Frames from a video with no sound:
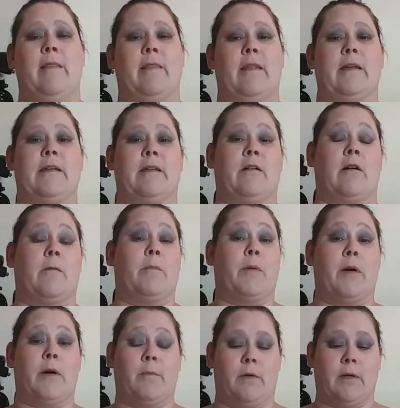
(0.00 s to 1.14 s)
This is our
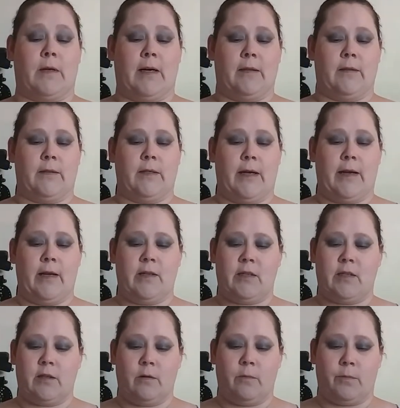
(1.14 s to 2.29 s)
purple color and it's
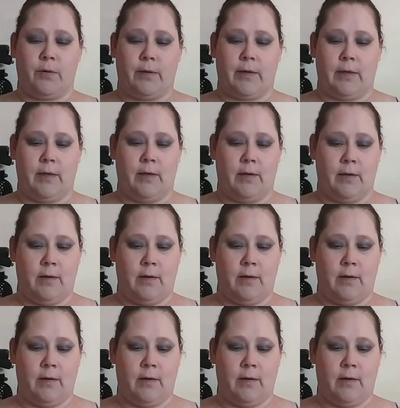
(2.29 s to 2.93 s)
so pretty.